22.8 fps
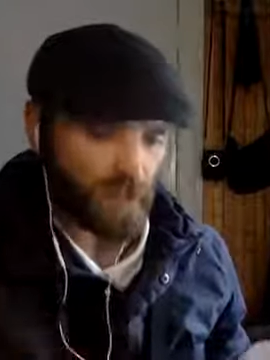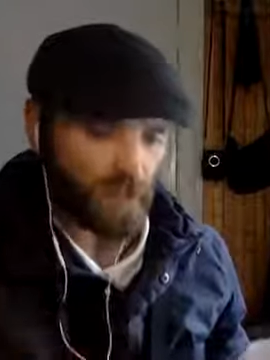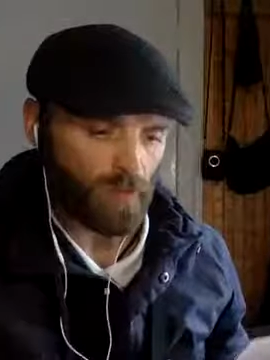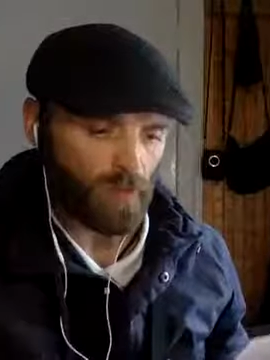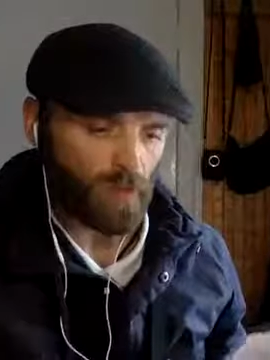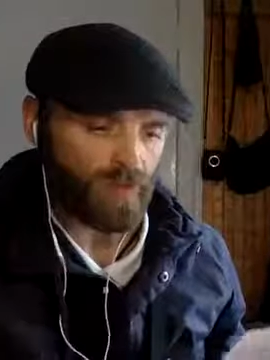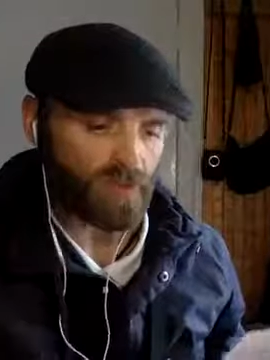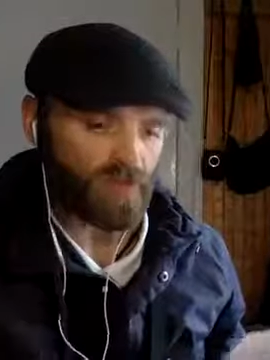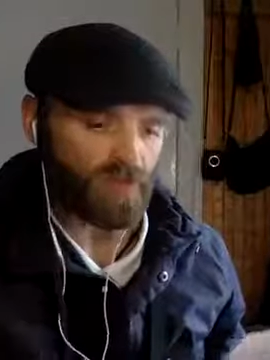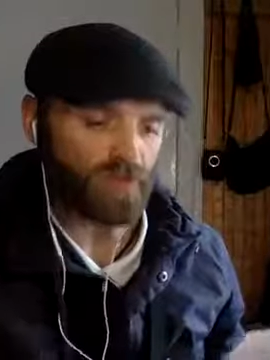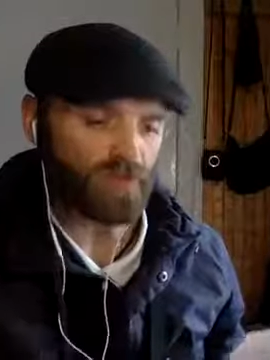
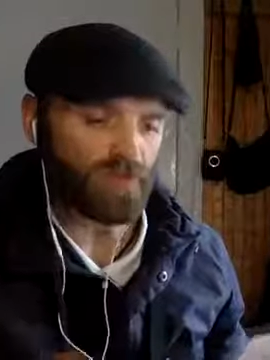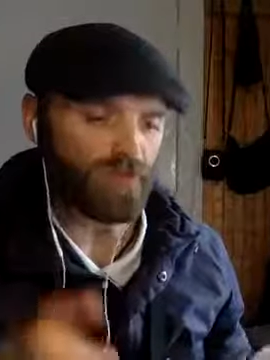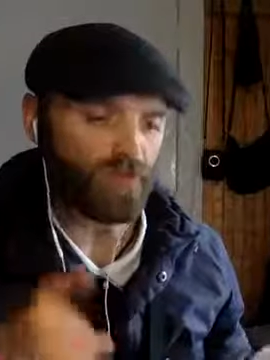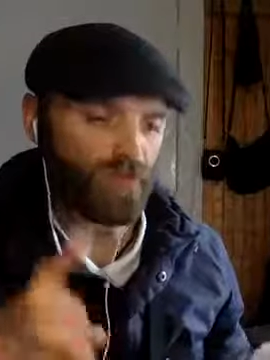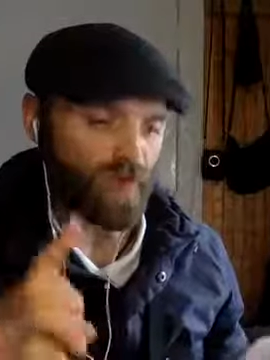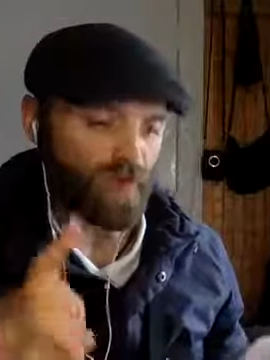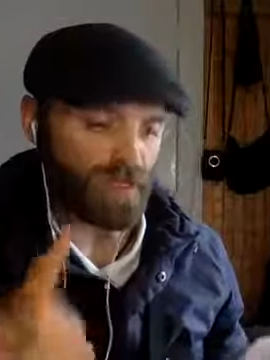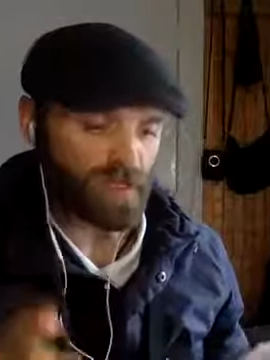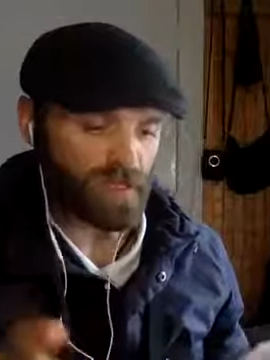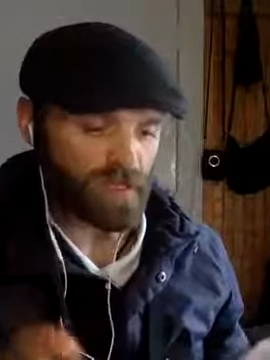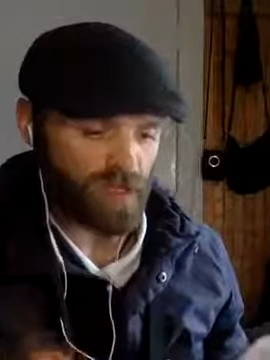which is
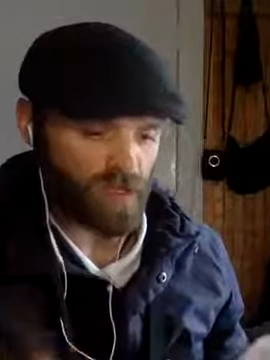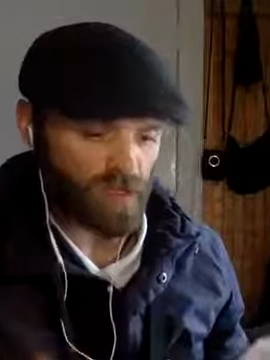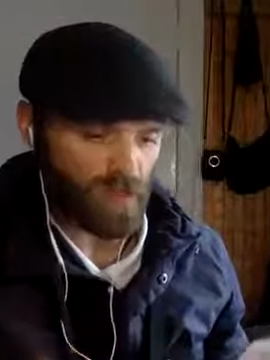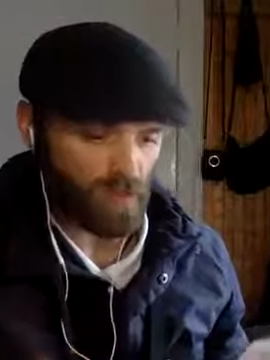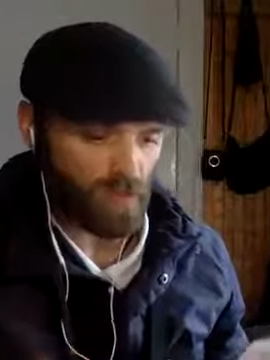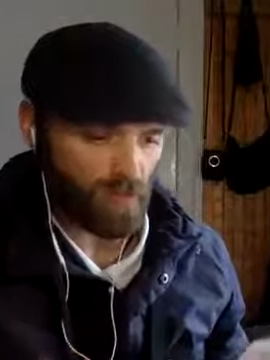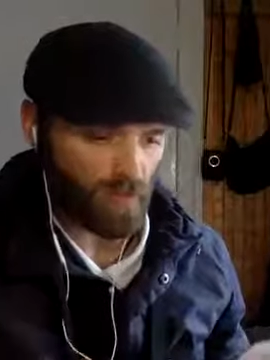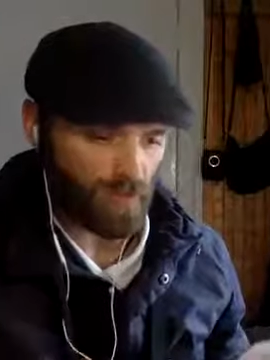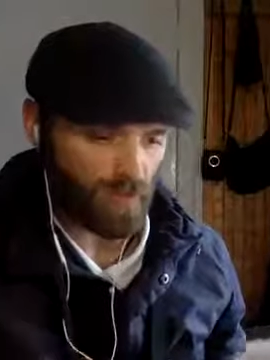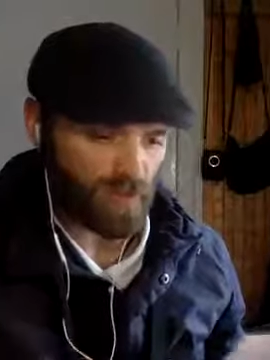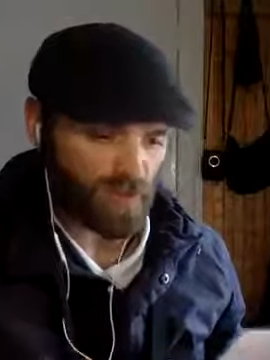threatening.
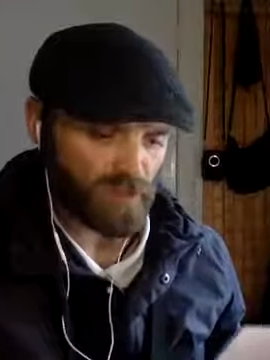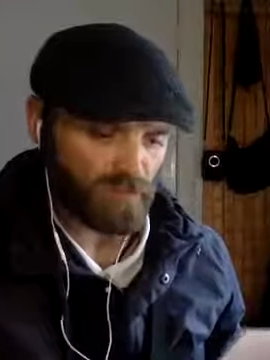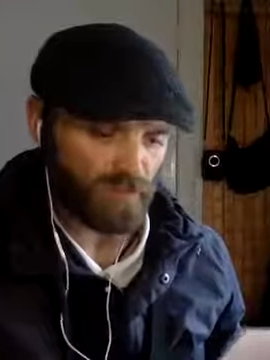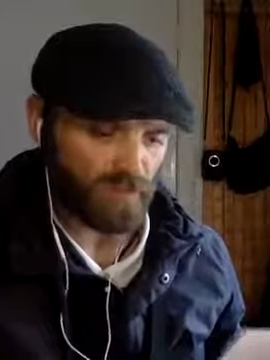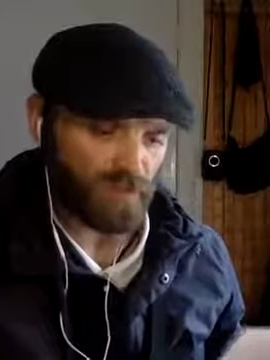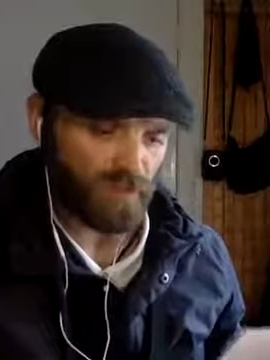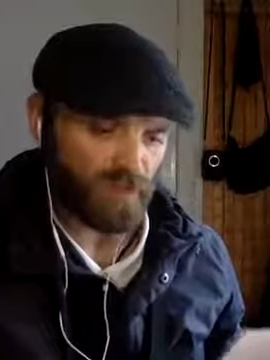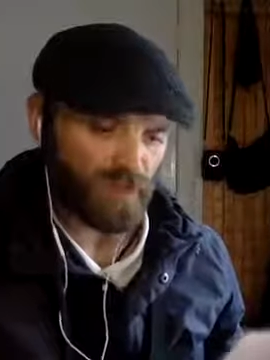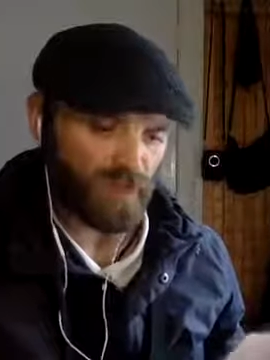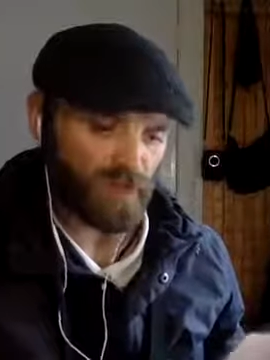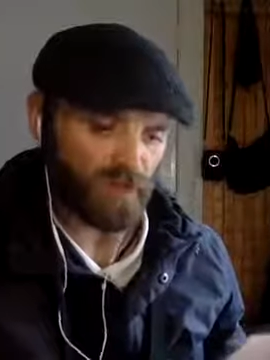Here we're
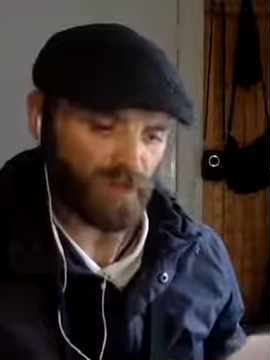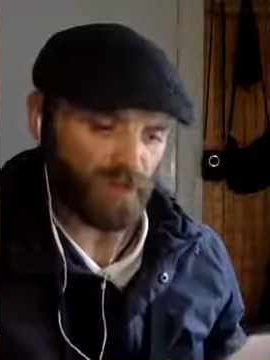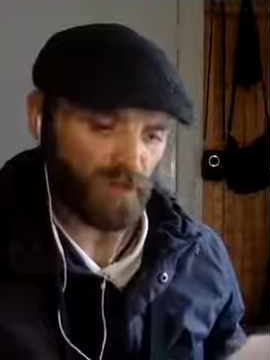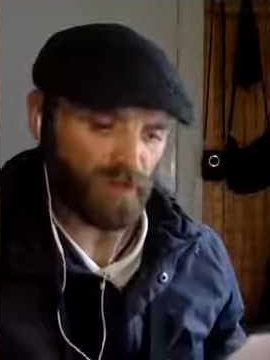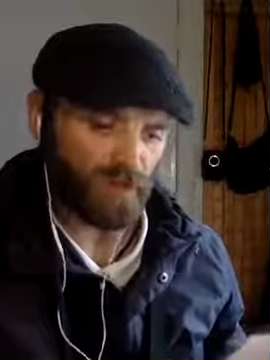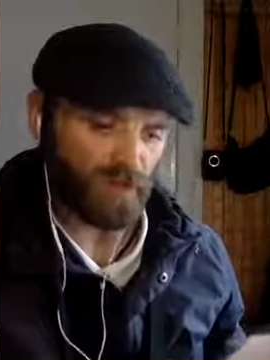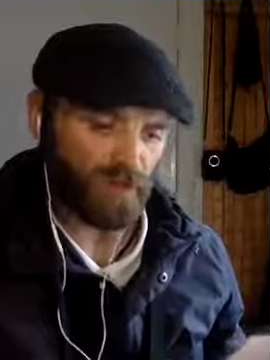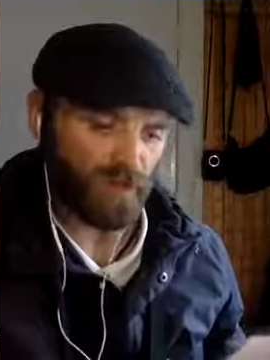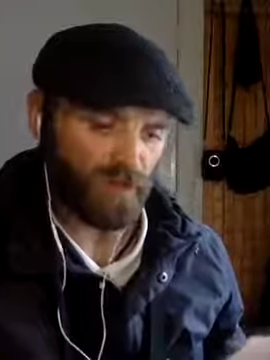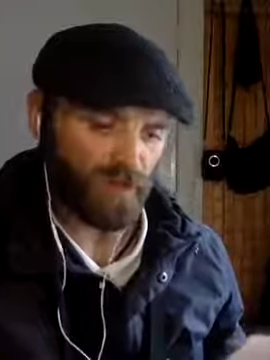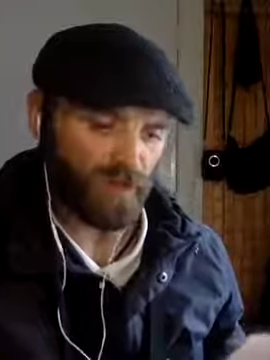here
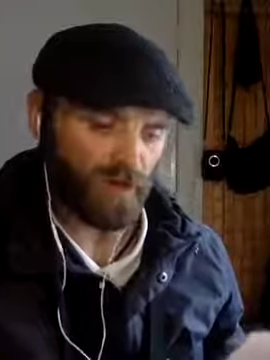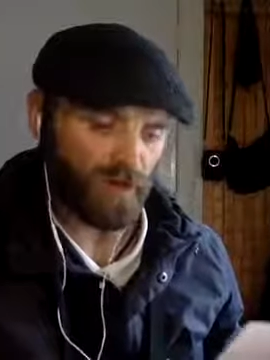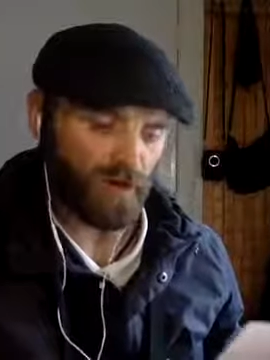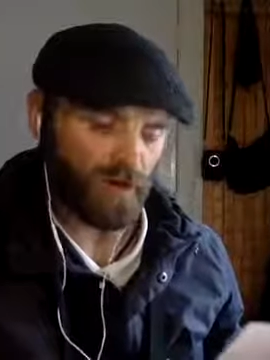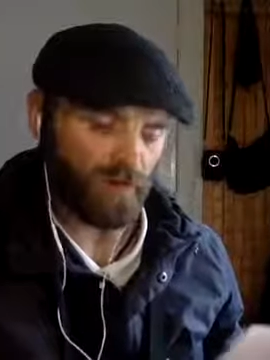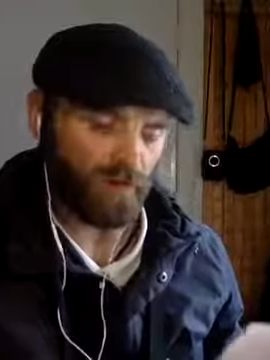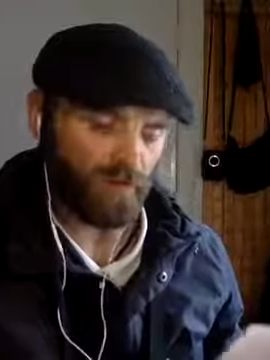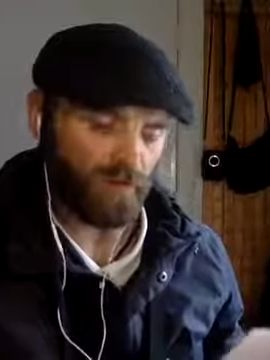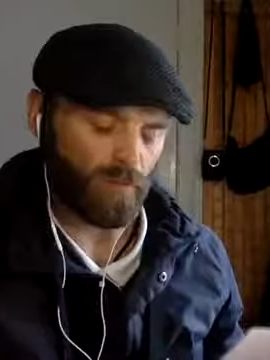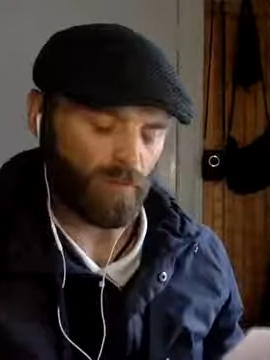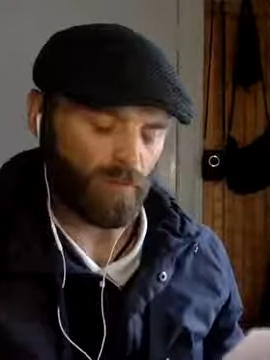we're
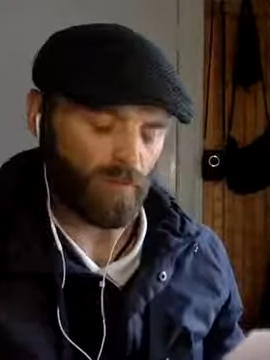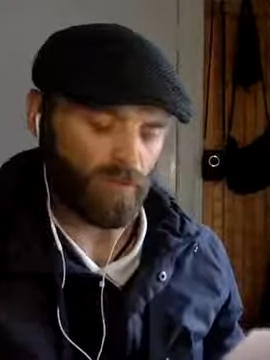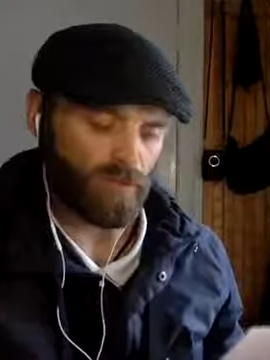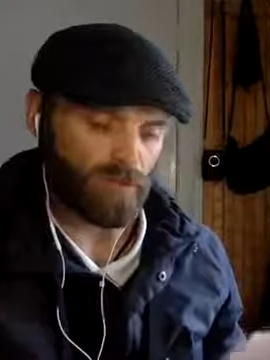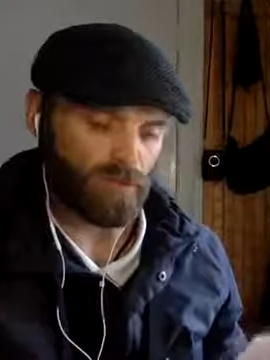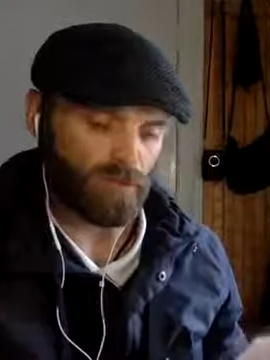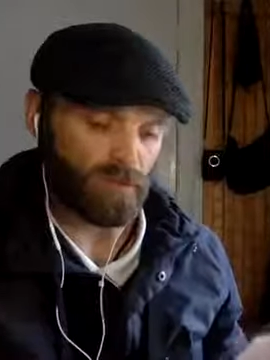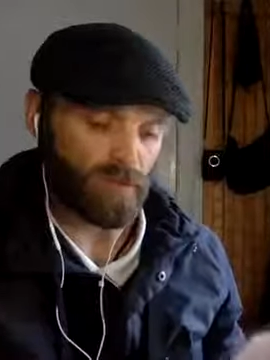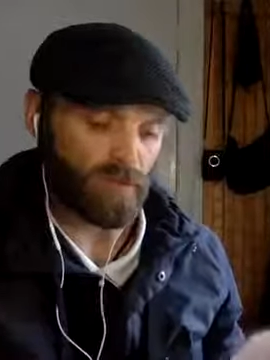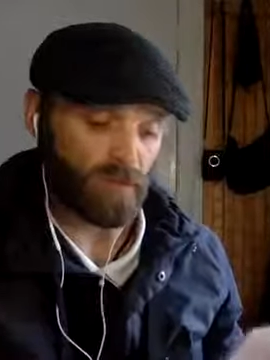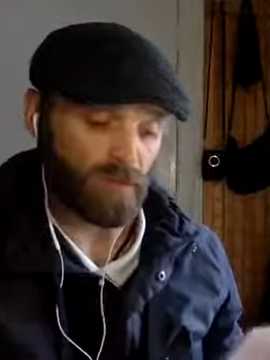here we're
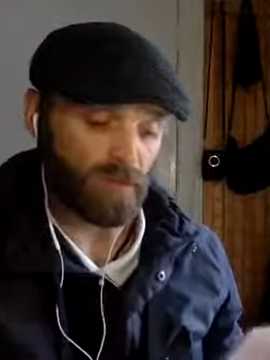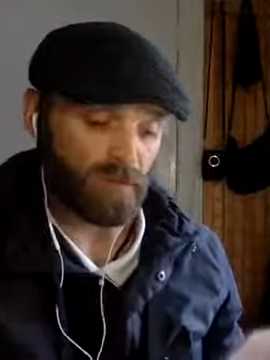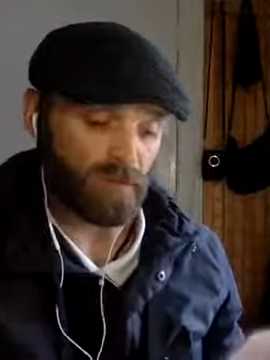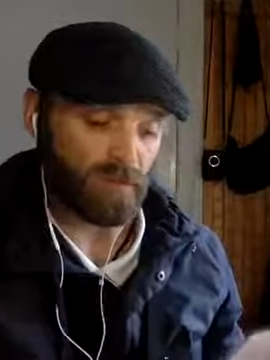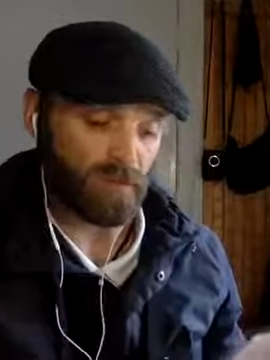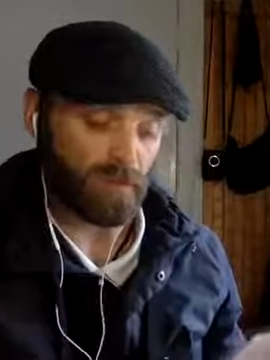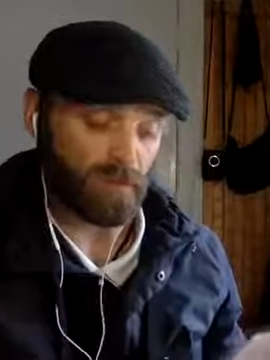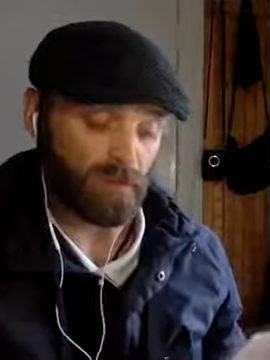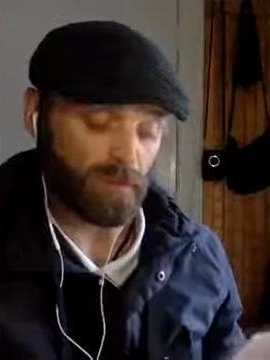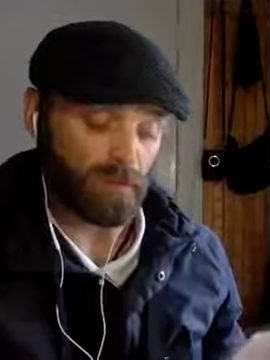describing the